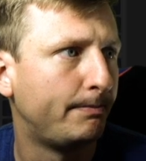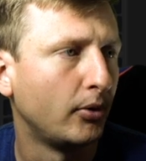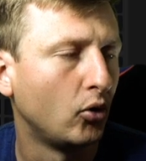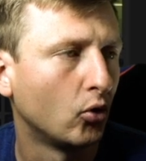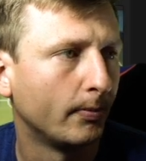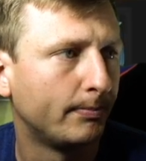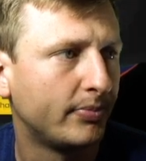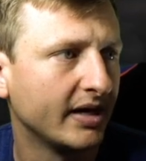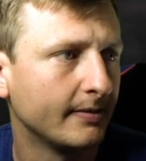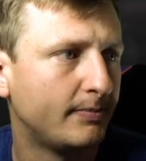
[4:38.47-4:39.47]
bull,
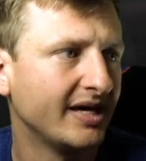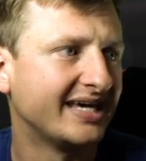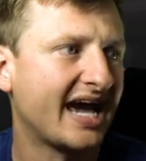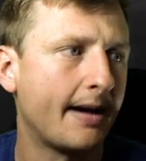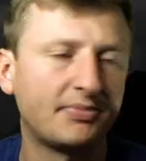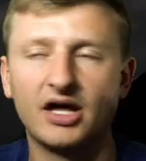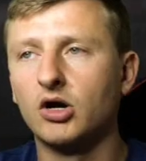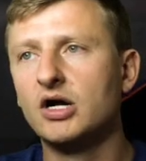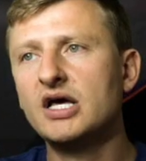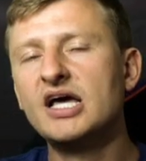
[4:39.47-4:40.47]
big, big gap
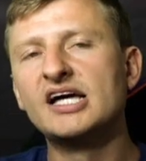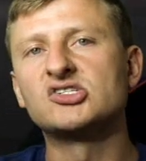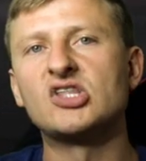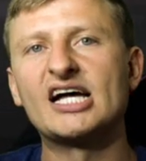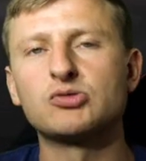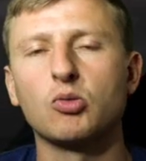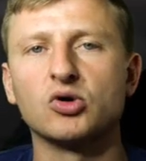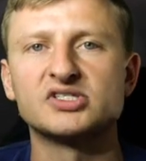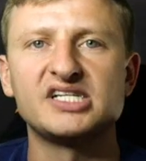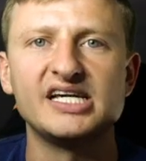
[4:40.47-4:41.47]
there. And so that's what
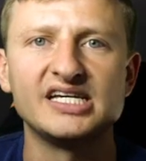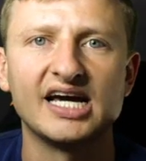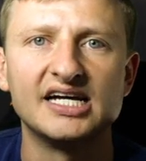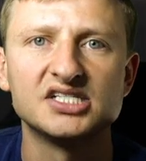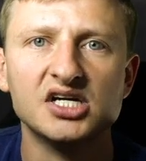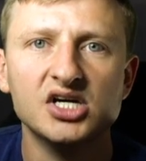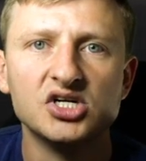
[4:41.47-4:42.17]
we're seeing, guys.